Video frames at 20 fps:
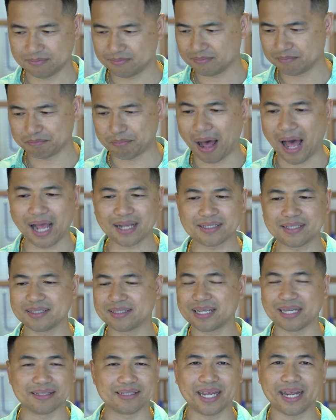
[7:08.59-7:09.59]
boxes,
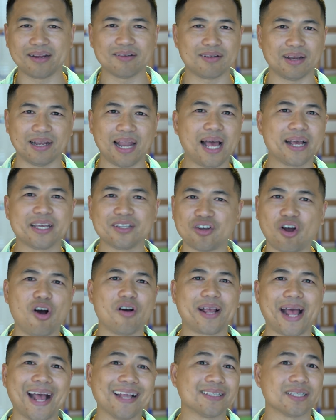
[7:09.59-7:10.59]
containers, luggage, all
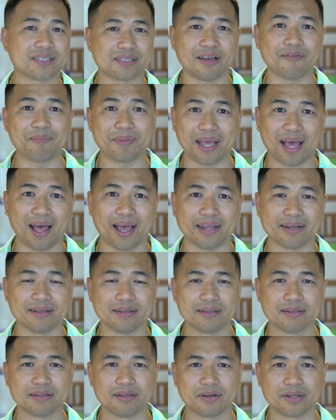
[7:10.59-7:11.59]
kinds of stuff behind,
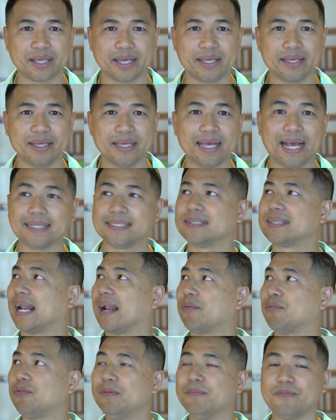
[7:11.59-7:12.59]
okay? I still
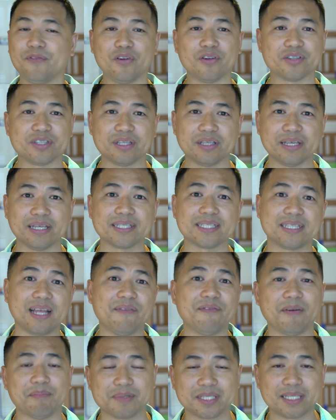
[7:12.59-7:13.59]
got a room full of his
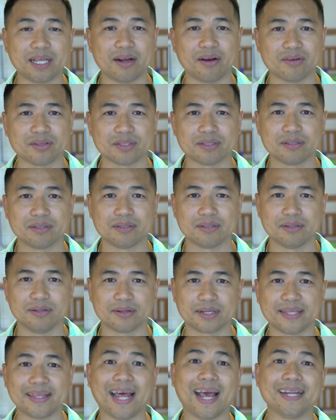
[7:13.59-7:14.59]
stuff upstairs,
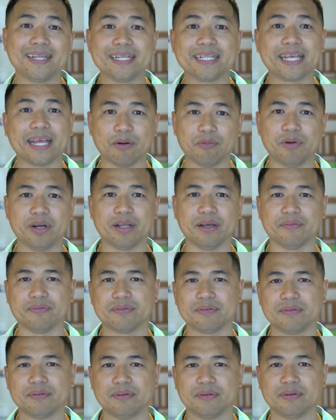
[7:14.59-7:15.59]
okay, that I need to get rid of,
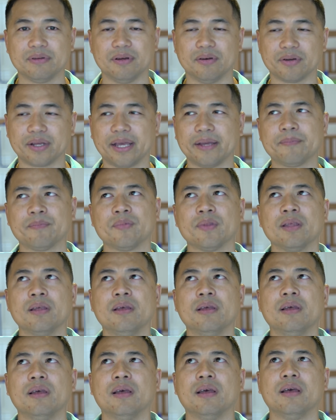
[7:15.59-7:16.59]
okay?
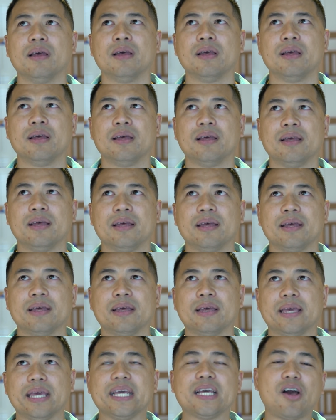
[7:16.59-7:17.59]

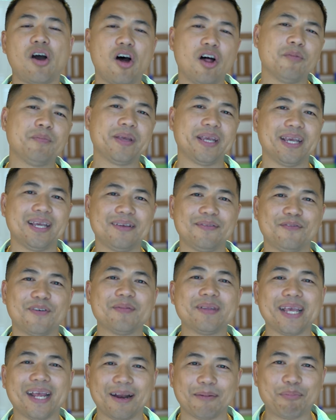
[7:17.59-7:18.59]
He called me from
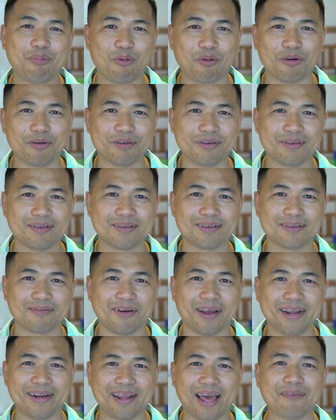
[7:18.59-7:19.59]
the airport,
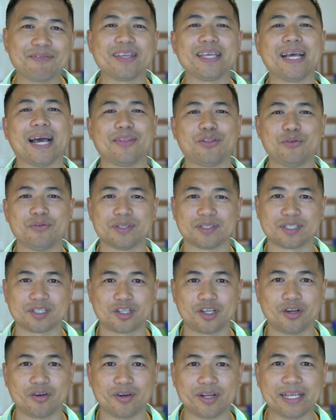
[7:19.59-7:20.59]
right, after he got through the
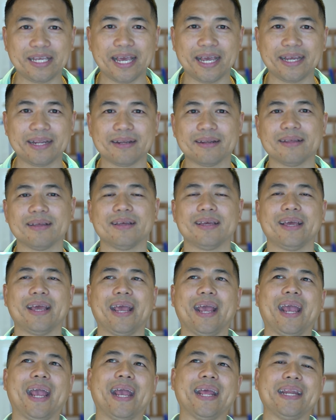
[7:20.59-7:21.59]
security gate,
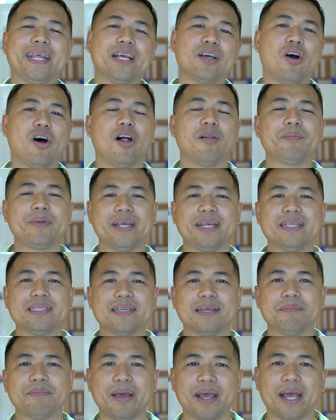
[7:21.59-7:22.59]
and he called me, he
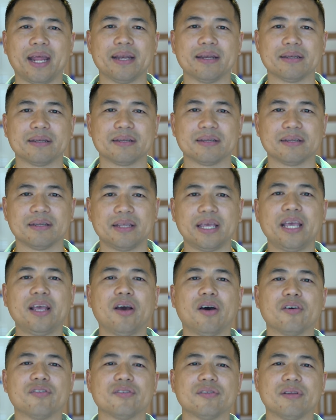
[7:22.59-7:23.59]
said, man, he
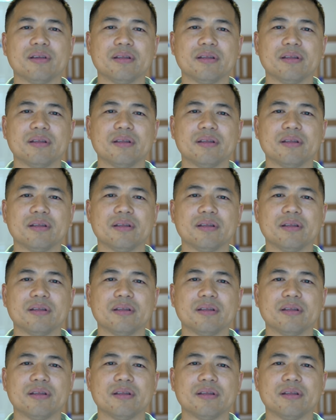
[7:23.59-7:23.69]
goes,